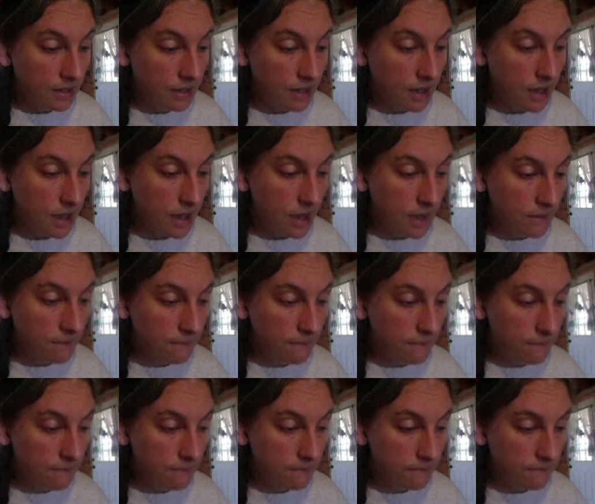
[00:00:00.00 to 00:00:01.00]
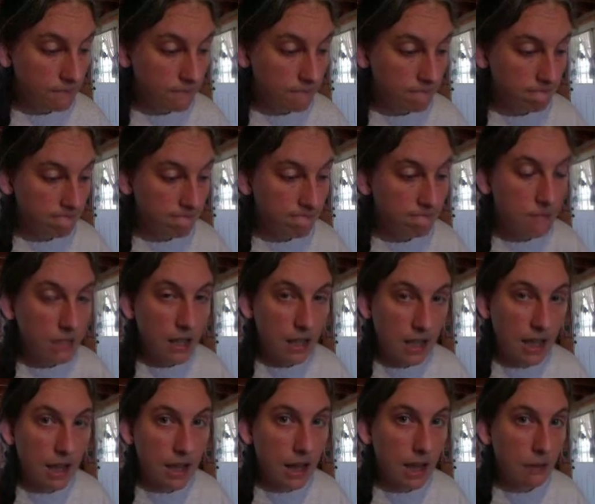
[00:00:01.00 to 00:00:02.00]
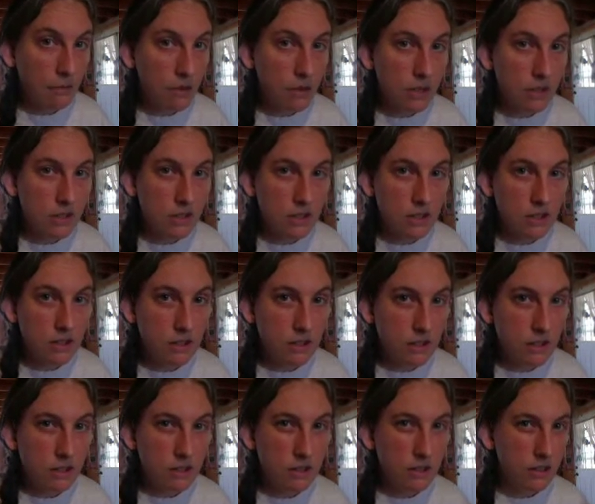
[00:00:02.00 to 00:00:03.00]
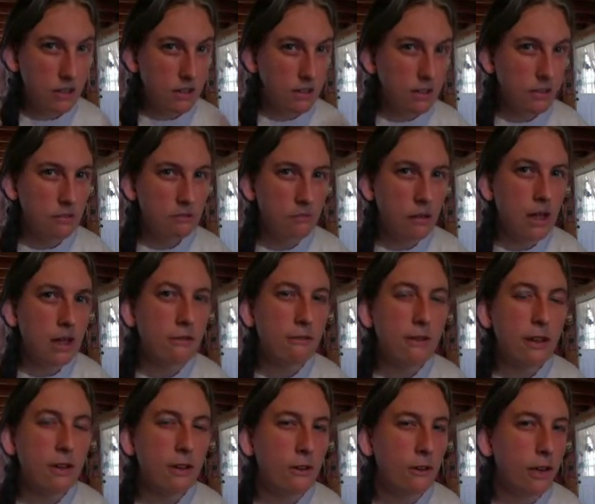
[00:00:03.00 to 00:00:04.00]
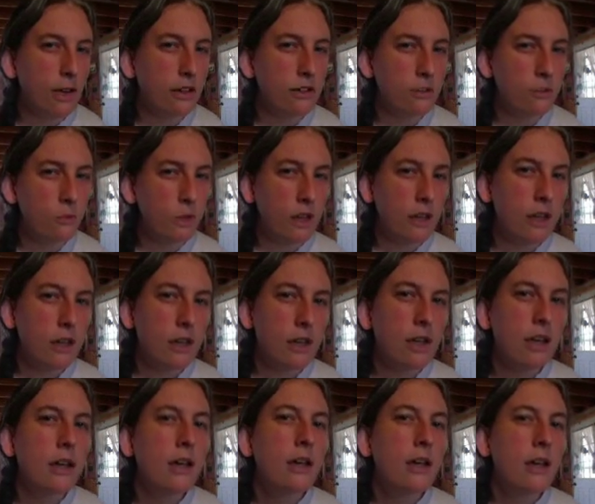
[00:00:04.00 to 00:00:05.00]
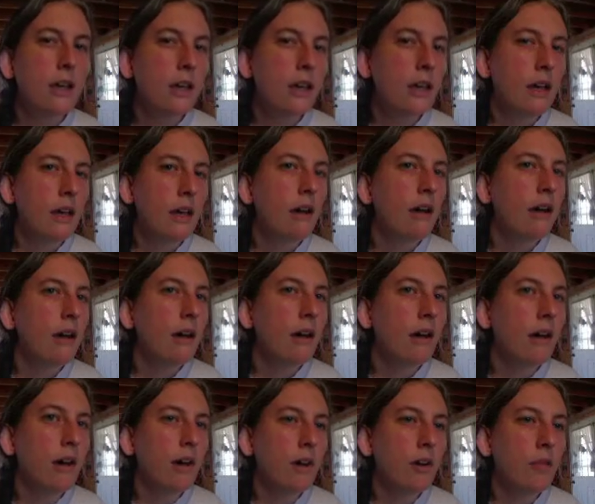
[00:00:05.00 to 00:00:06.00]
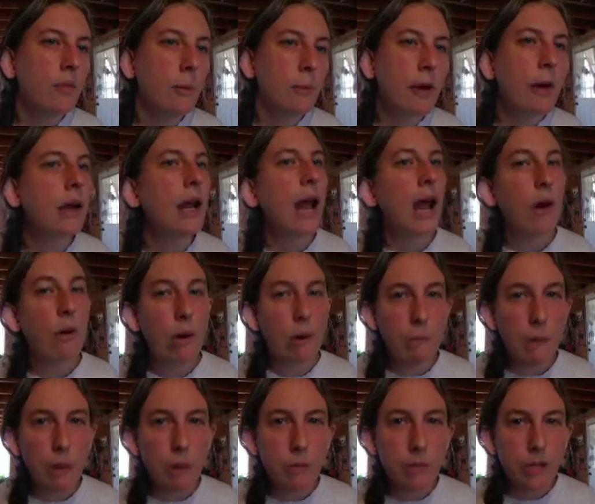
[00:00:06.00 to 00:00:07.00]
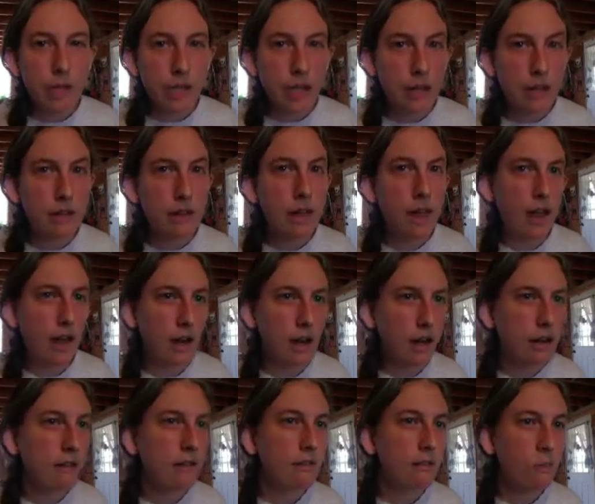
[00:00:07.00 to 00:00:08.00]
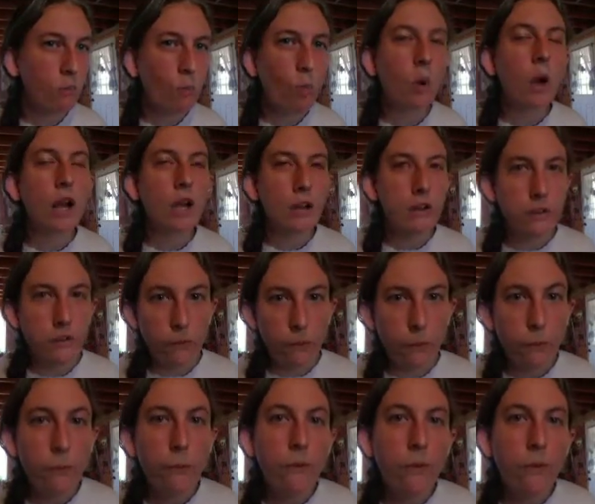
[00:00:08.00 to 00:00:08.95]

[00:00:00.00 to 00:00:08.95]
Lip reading: And I'm going to make a video next week about how I meal plan and what I do